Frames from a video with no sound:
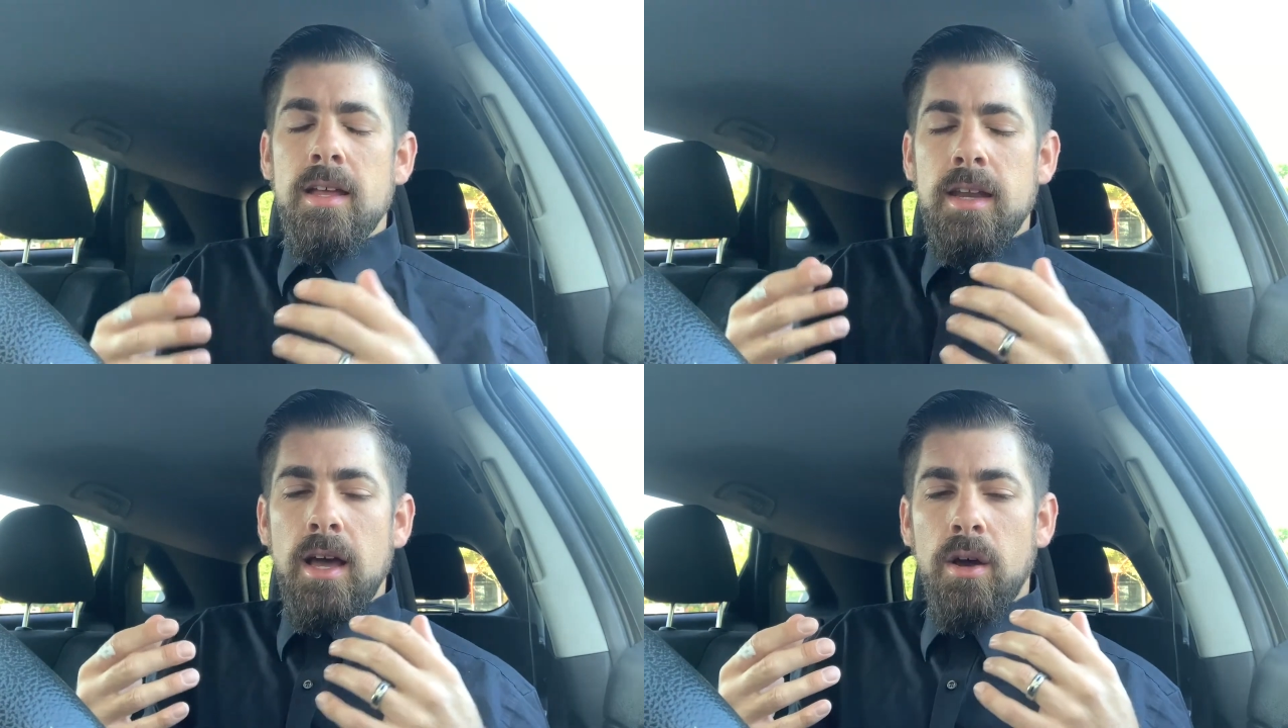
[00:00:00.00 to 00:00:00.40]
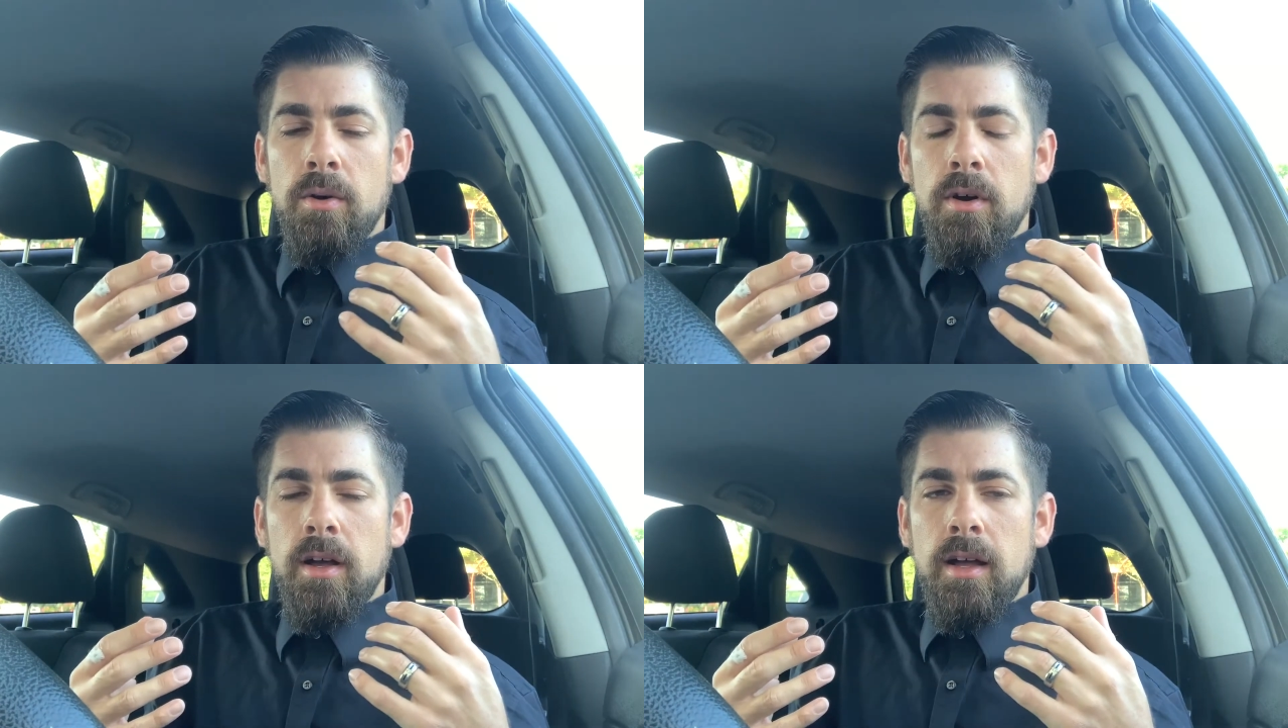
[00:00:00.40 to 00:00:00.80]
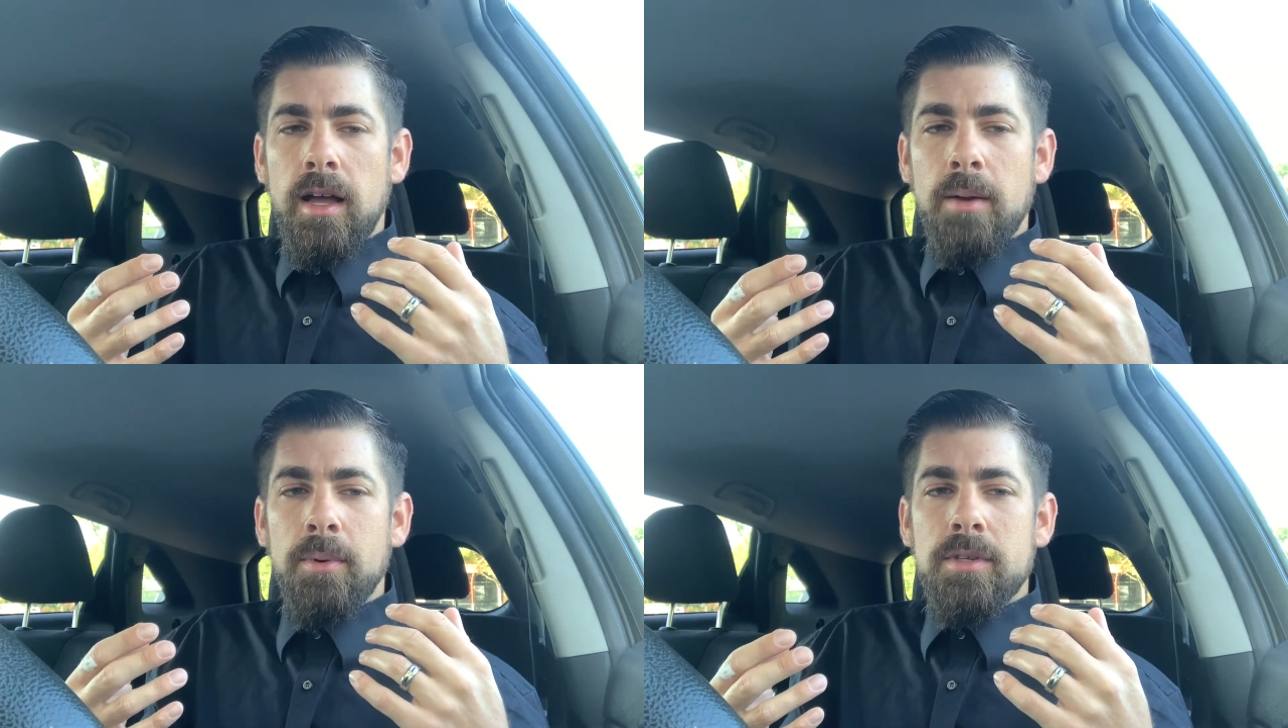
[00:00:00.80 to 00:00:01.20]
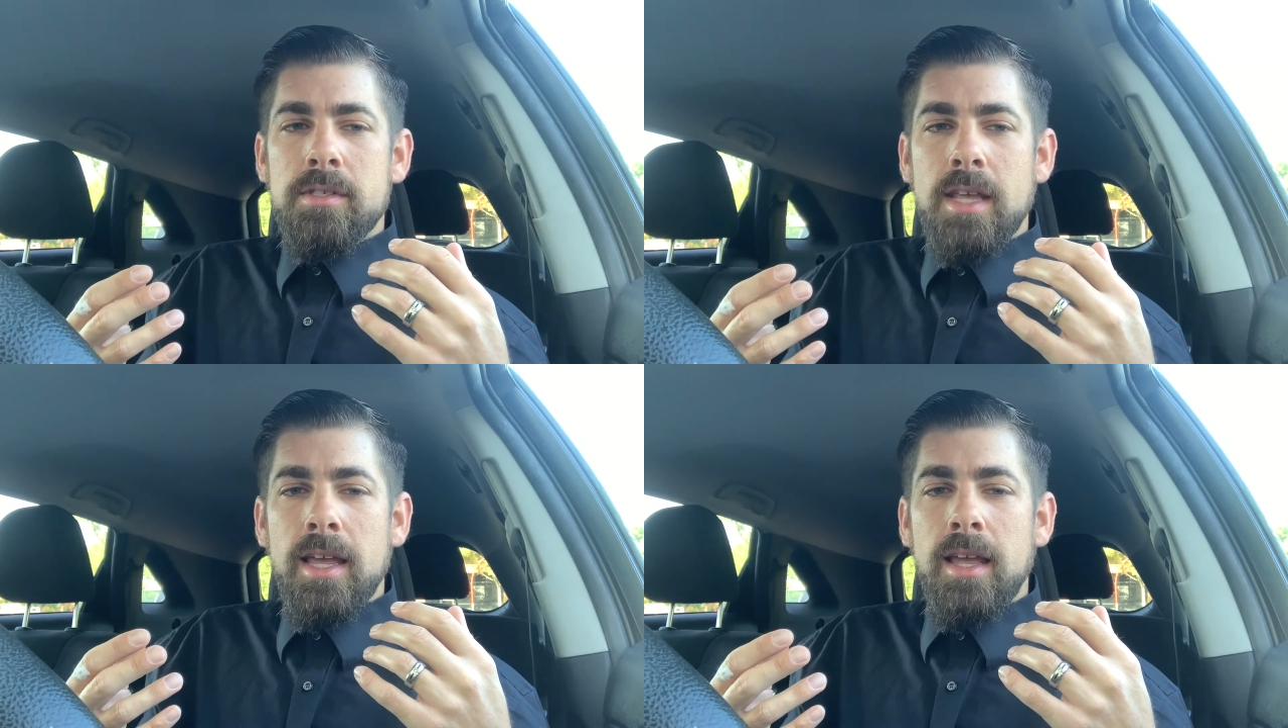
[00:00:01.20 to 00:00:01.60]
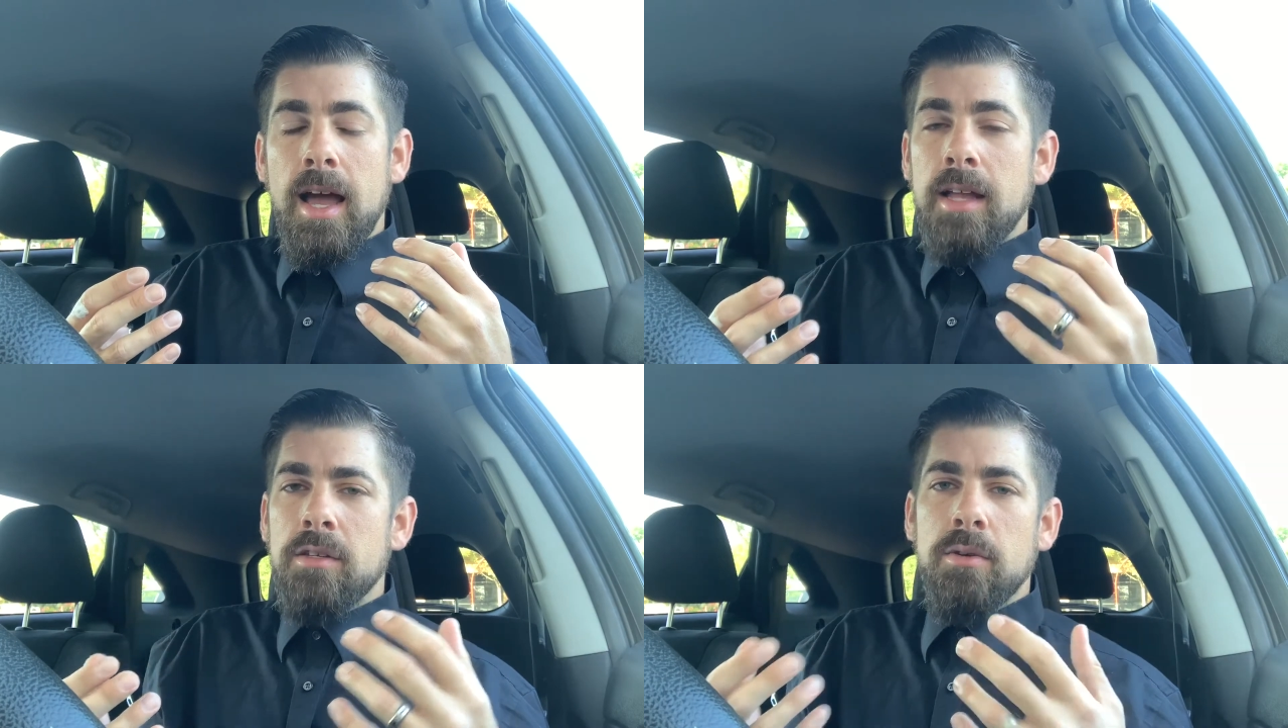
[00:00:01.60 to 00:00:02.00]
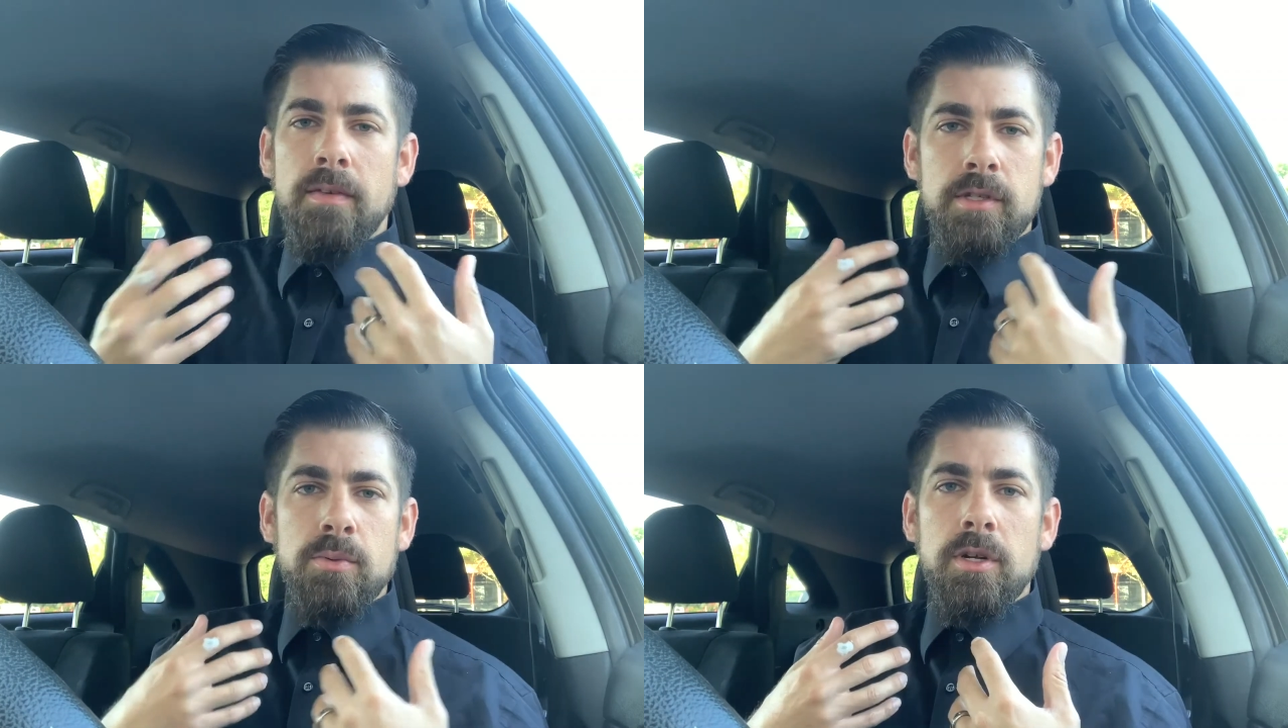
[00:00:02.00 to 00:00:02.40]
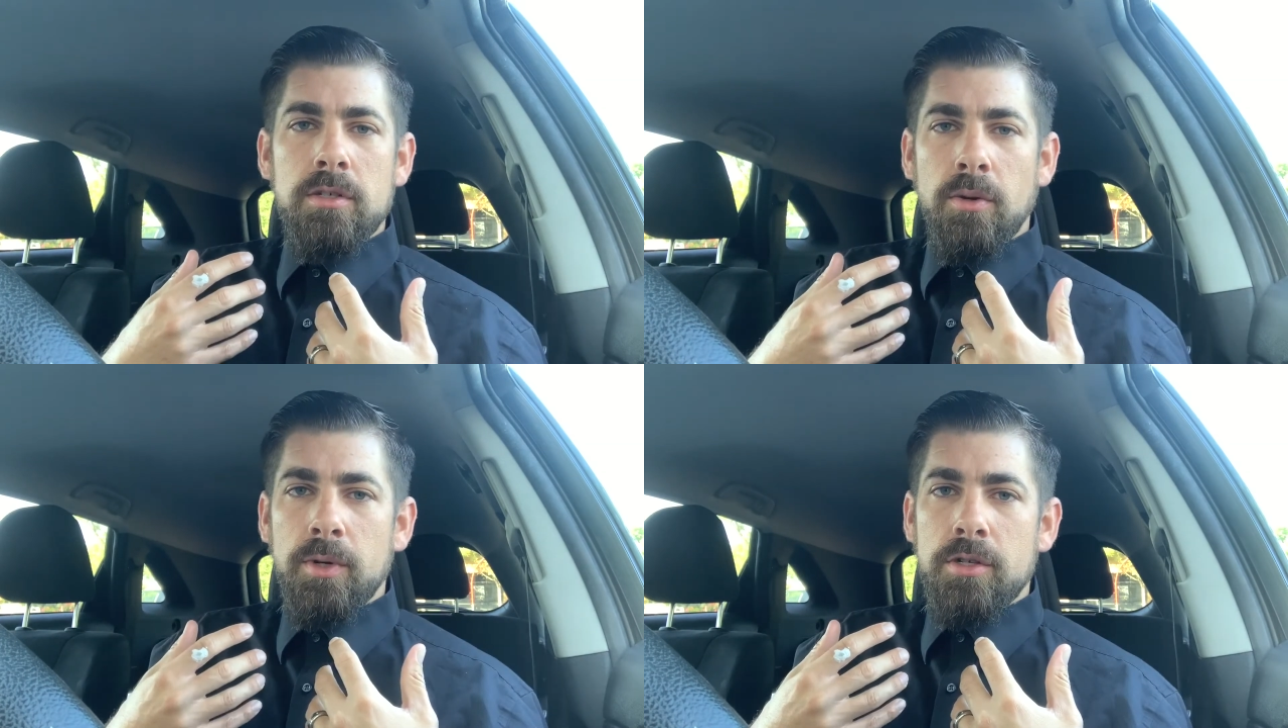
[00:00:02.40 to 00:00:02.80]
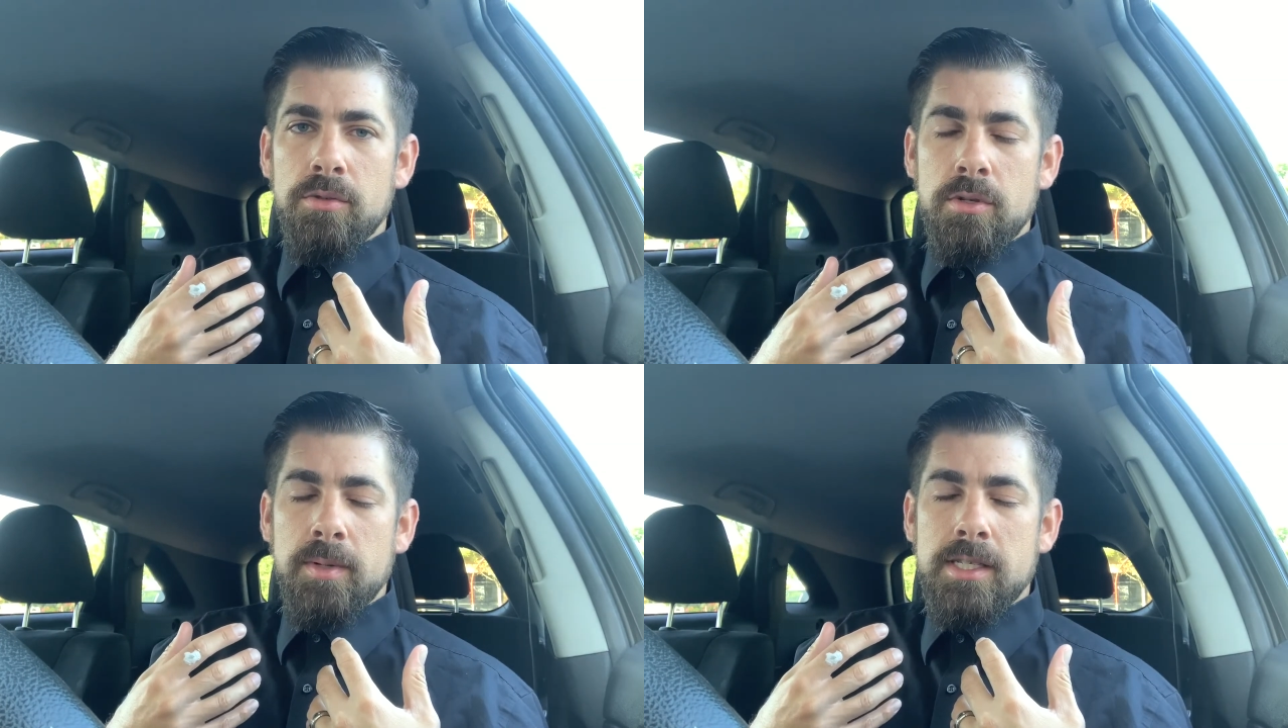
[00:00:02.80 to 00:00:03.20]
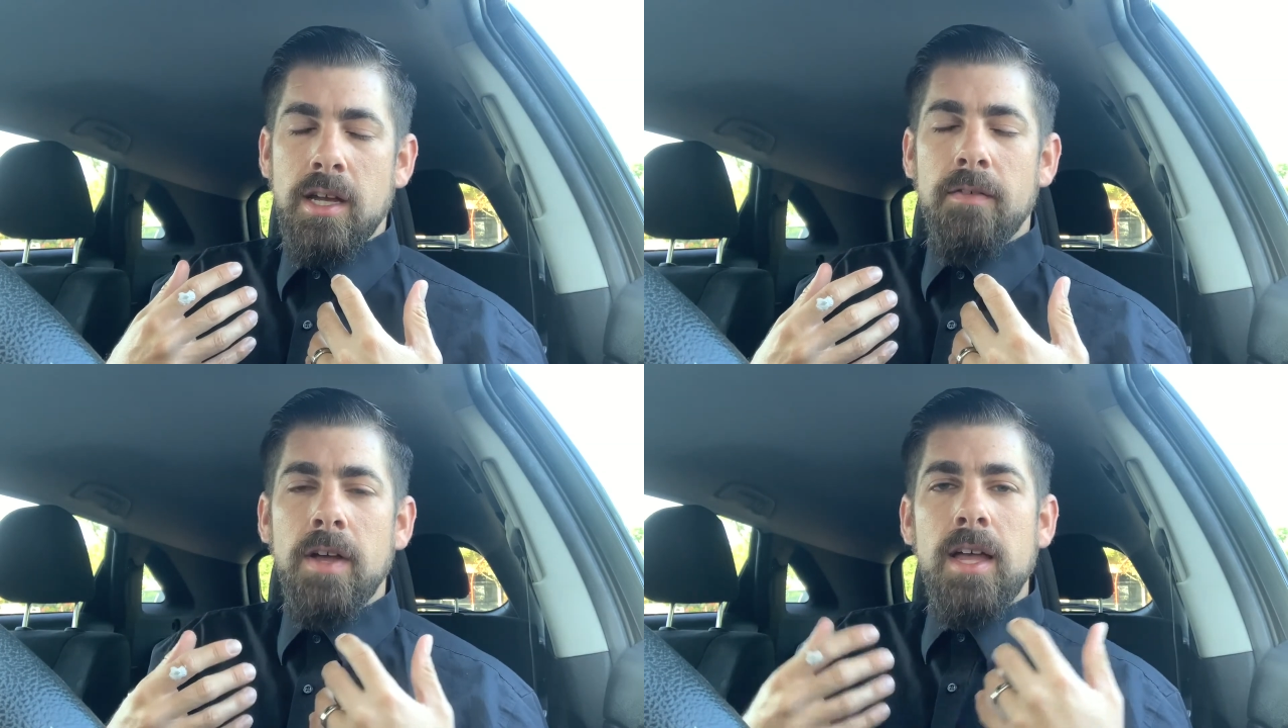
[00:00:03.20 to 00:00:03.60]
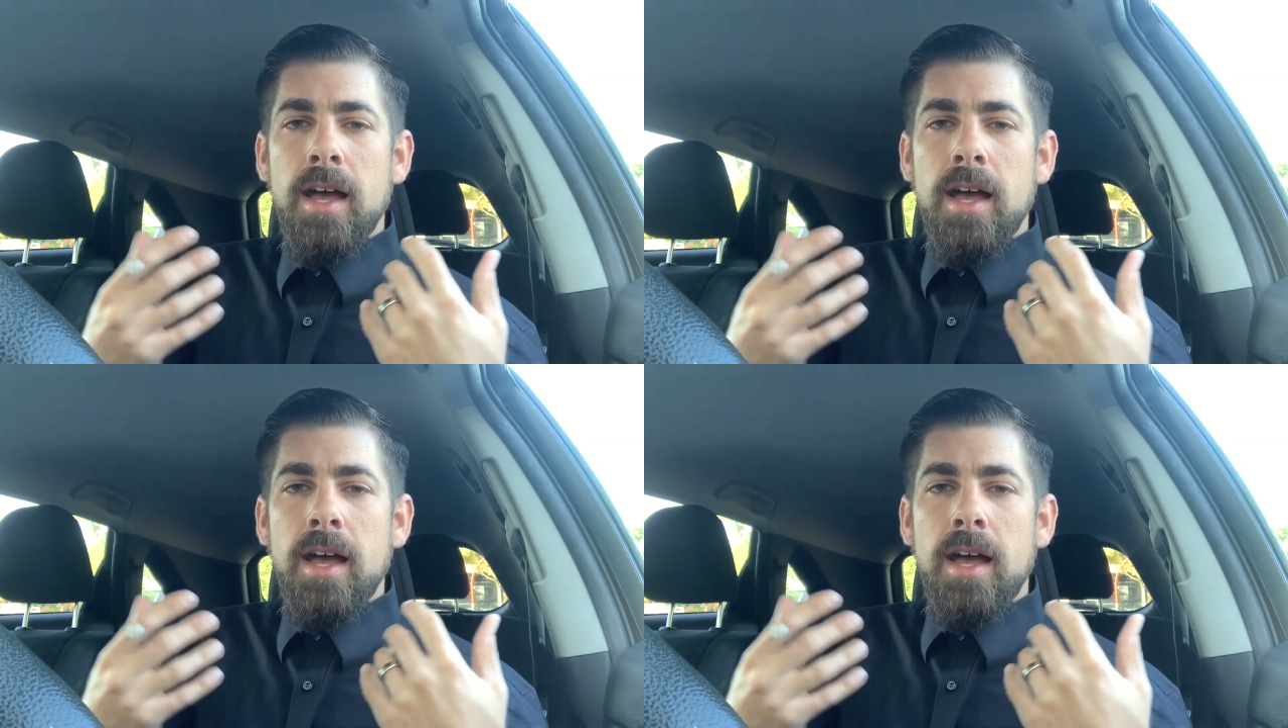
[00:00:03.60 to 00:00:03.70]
Now, I will say I do have a original Switch myself.